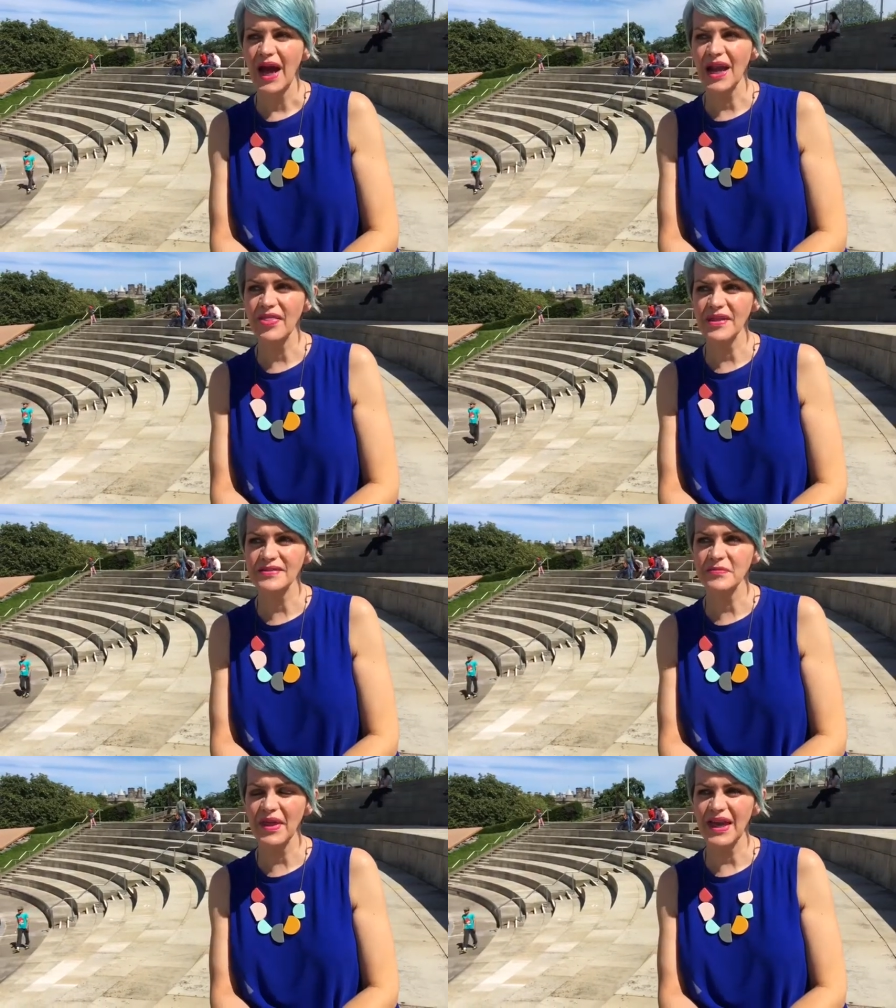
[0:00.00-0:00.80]
And I think
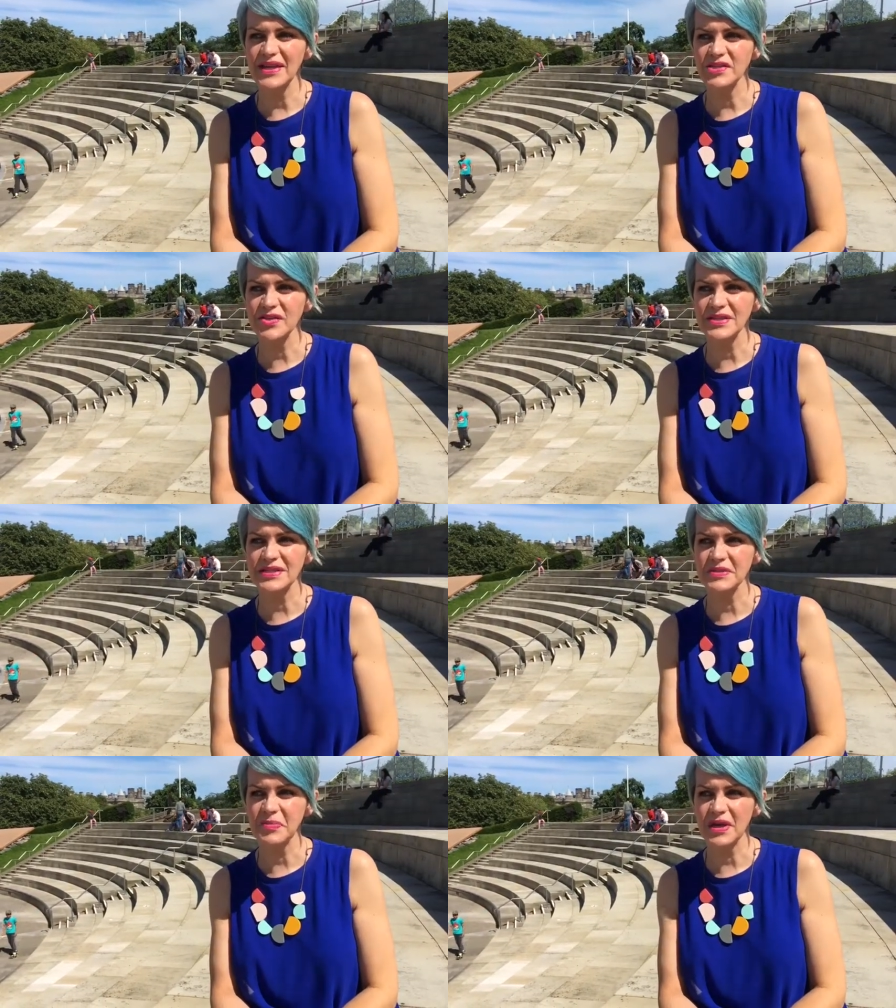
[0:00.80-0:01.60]
some of that interest
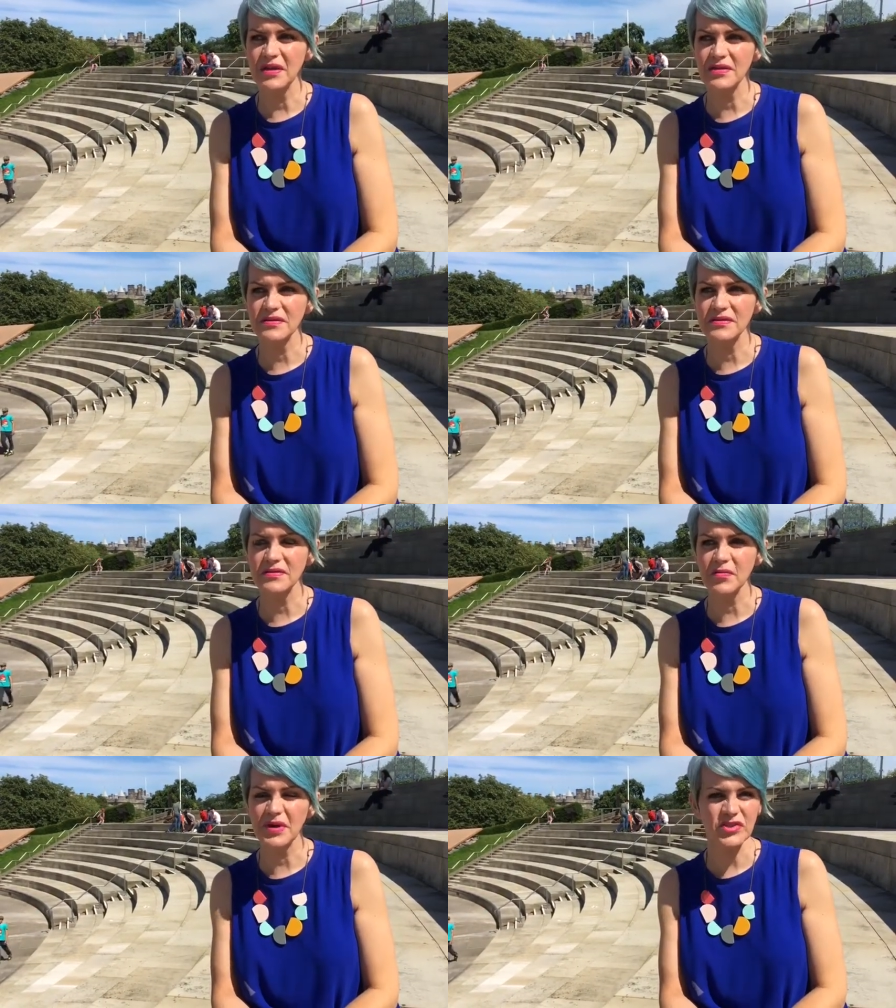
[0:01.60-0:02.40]
is because
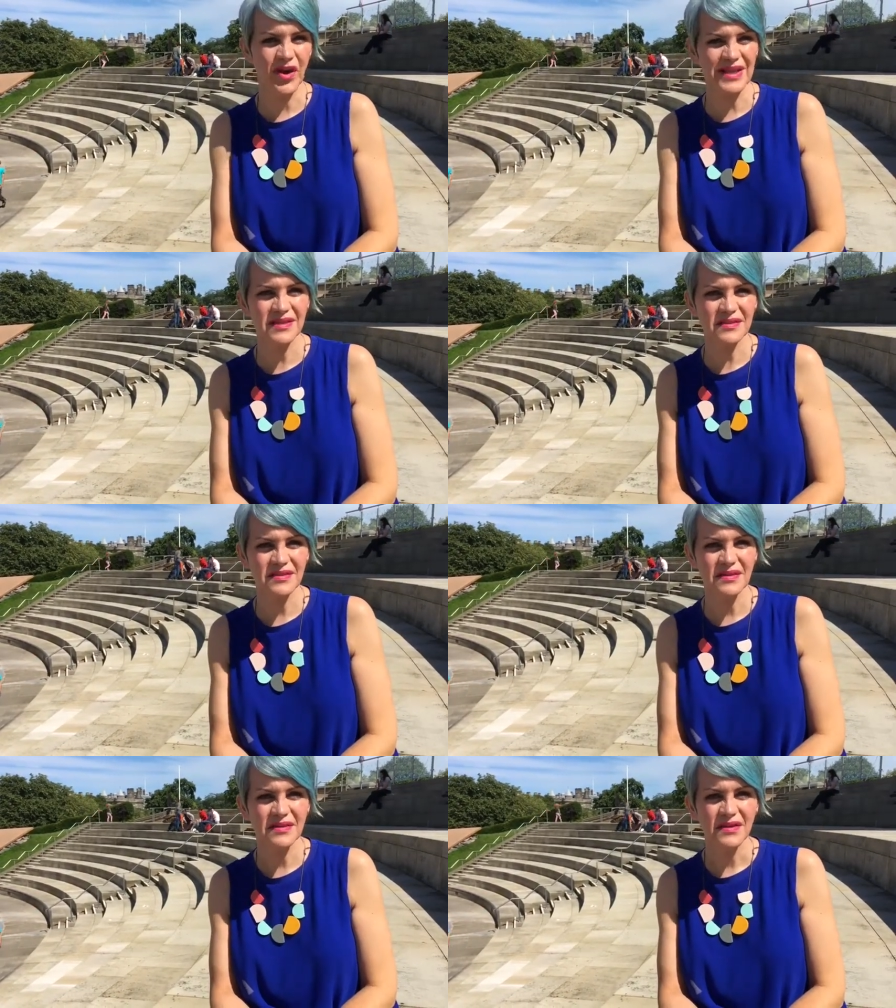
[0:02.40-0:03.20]
we're trans
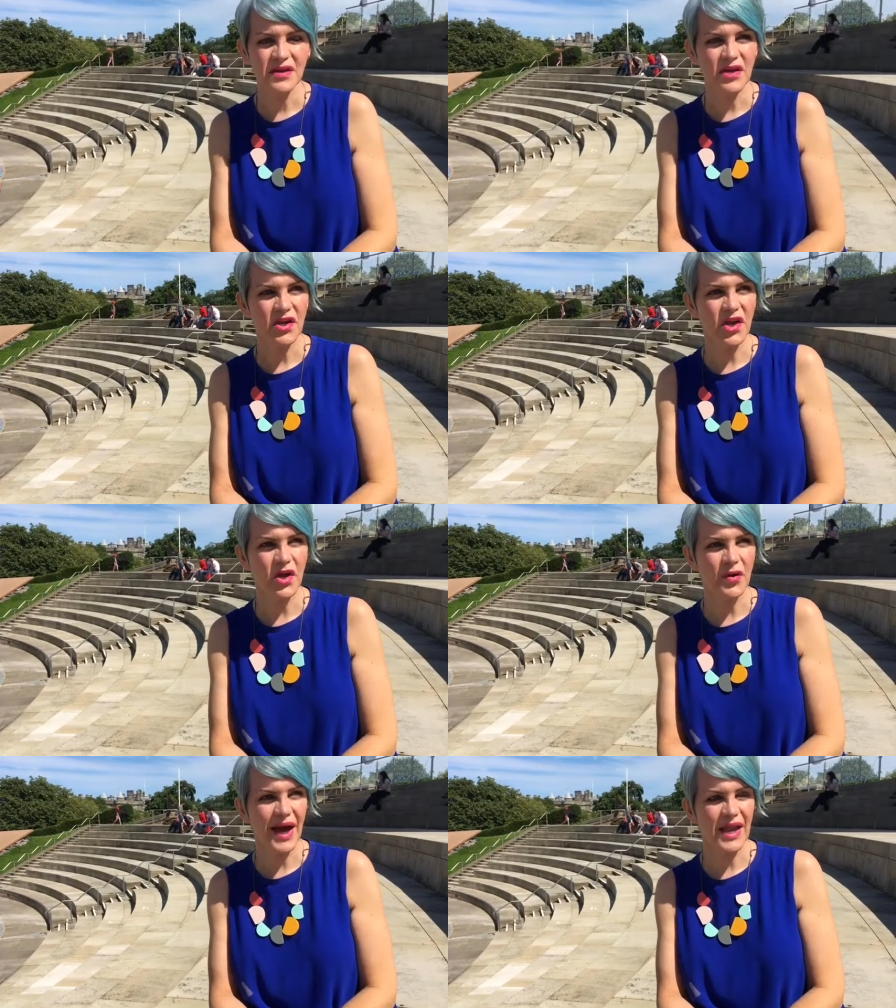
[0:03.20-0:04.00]
you
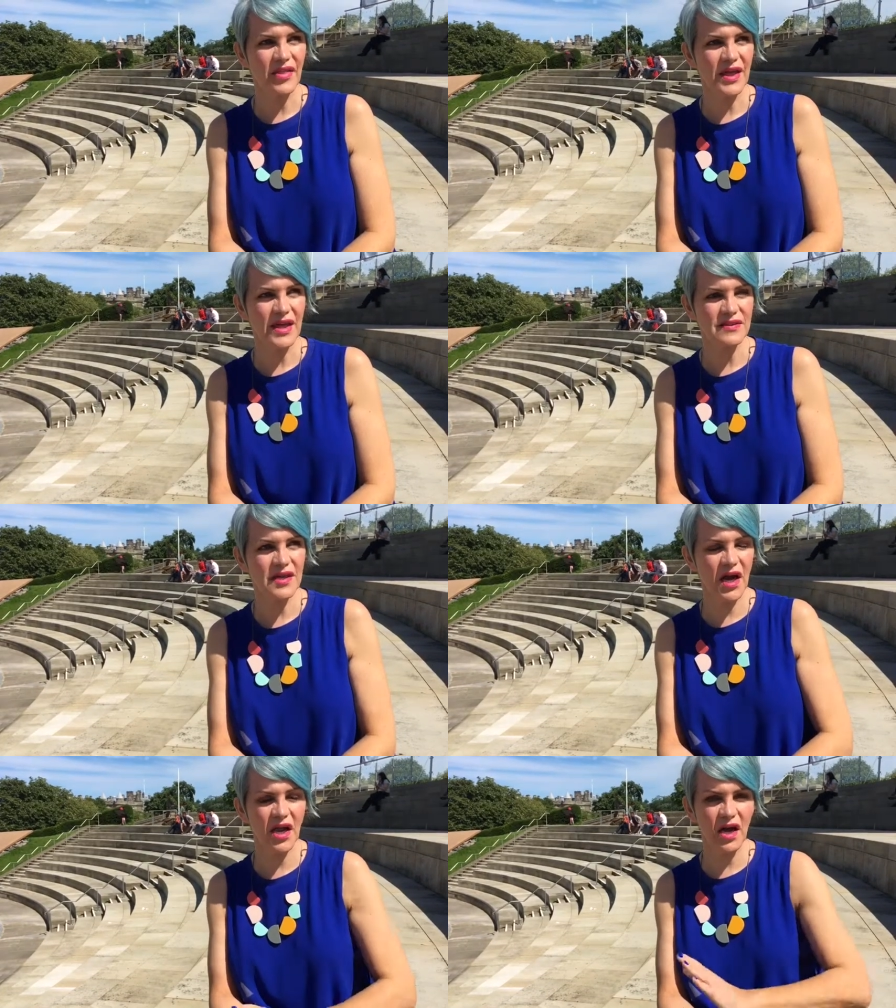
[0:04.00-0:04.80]
know, and I think it's
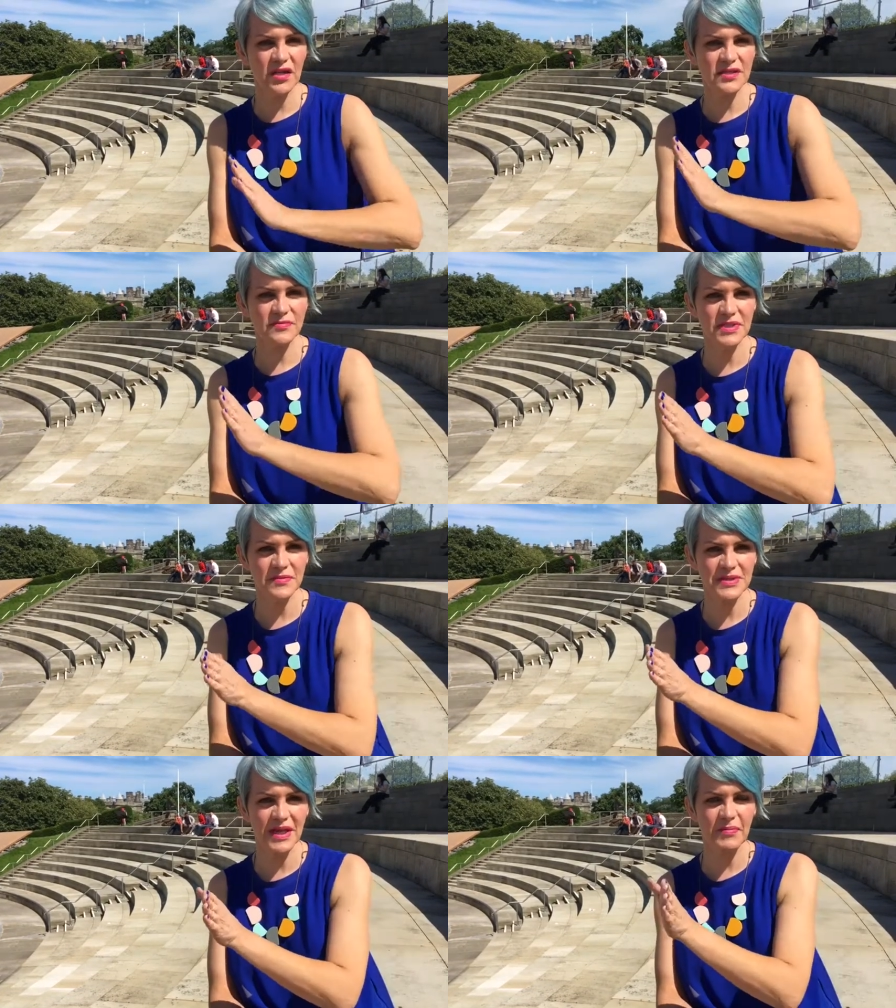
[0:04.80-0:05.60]
kind of hard
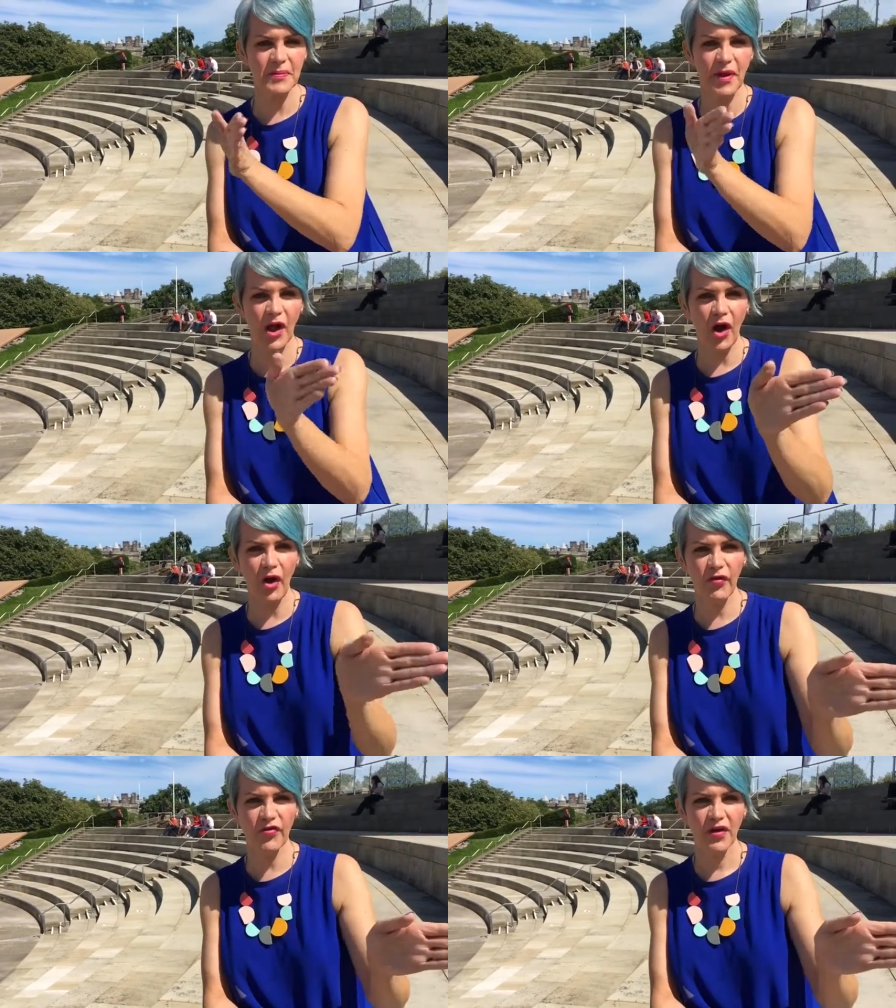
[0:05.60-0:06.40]
sometimes to get people
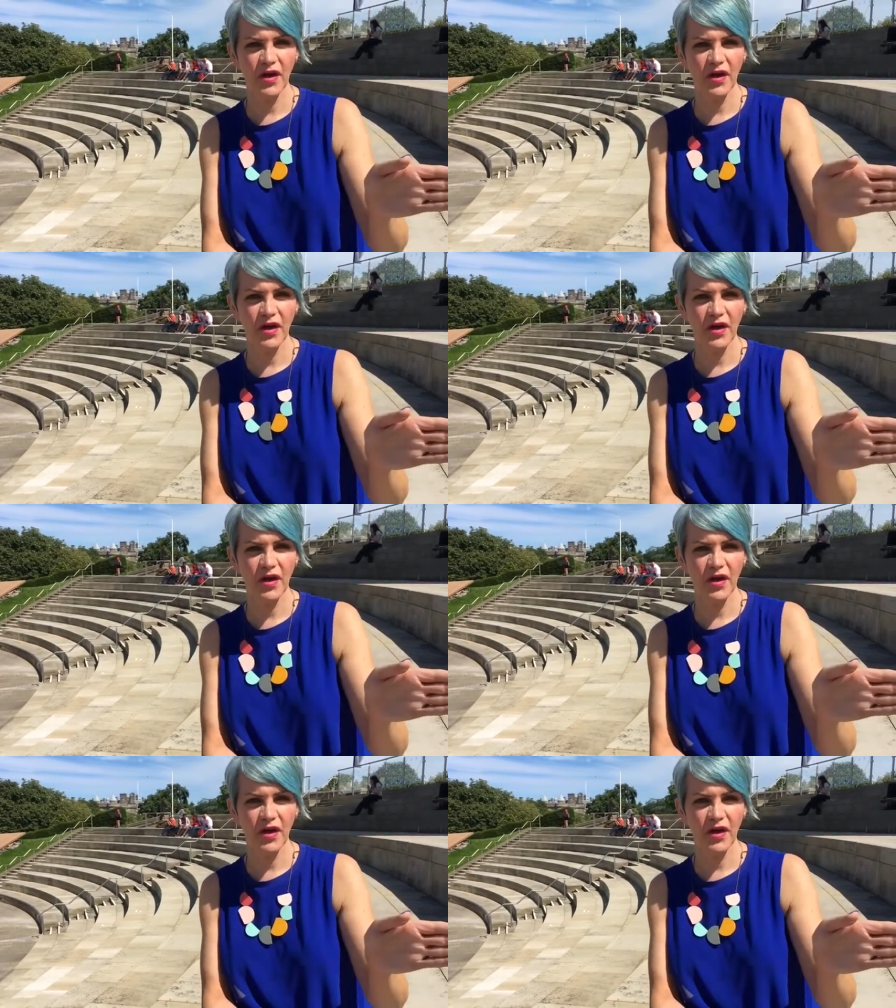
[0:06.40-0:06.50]
off